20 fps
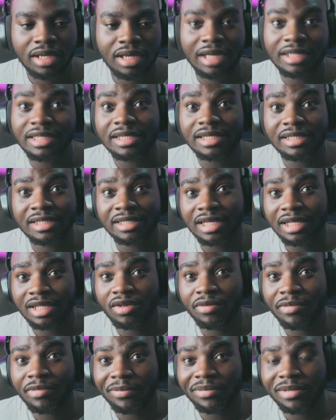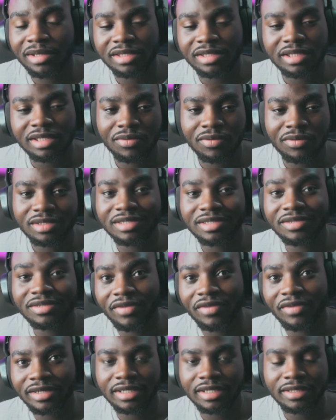And that's exactly what my playstyle was,
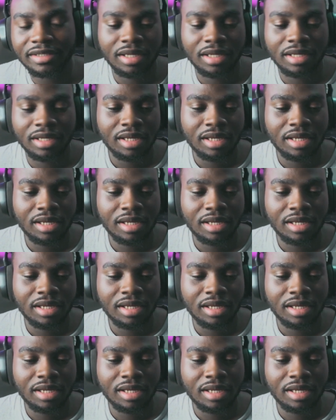defending.